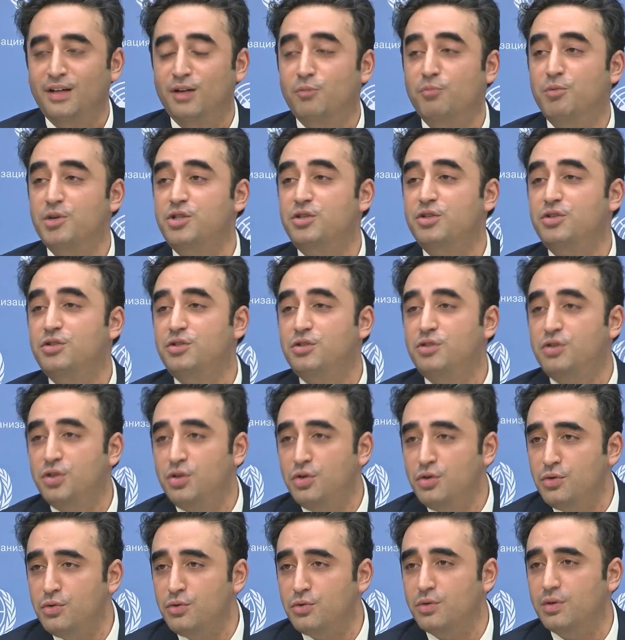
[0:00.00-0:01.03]
but
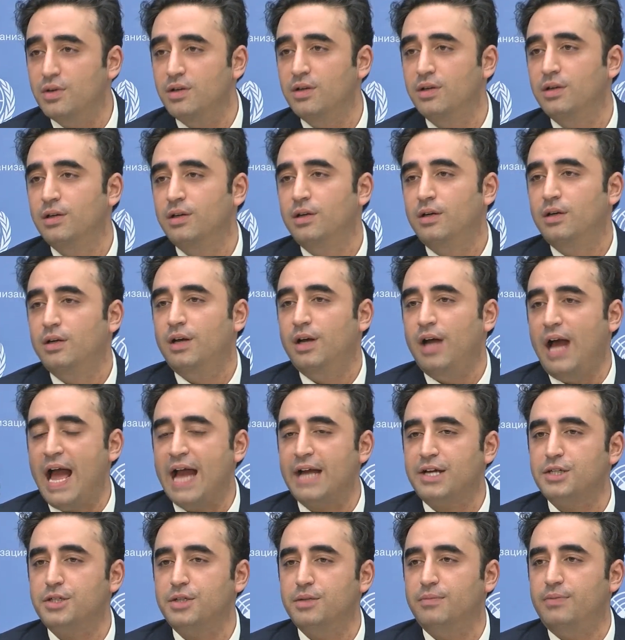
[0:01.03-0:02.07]
two
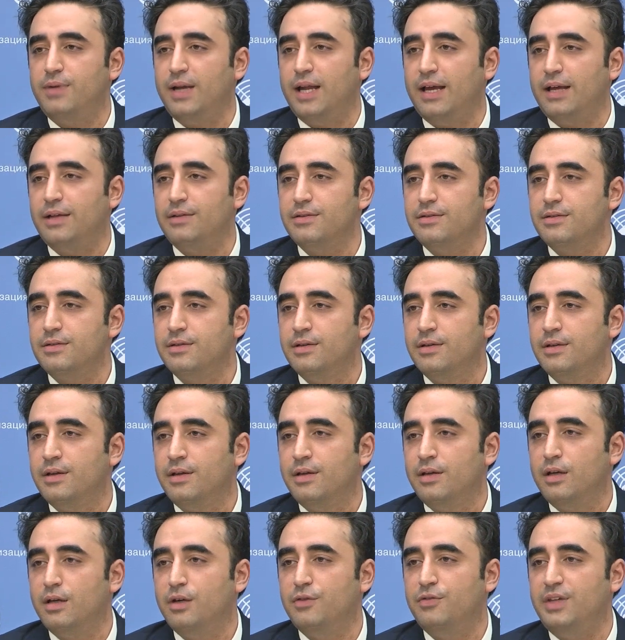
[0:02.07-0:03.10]
action plans
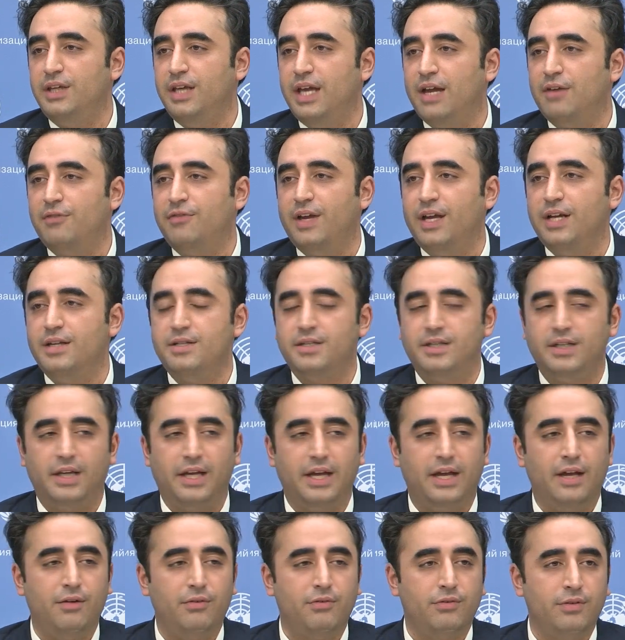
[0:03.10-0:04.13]
of the
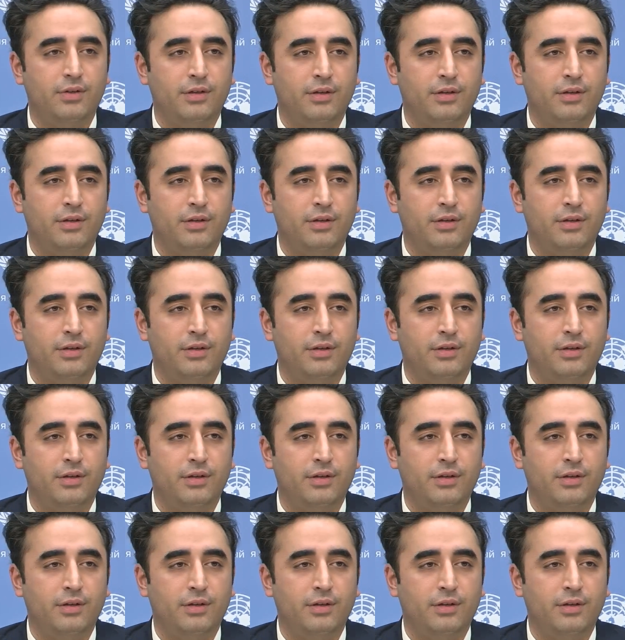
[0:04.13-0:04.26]
FATF,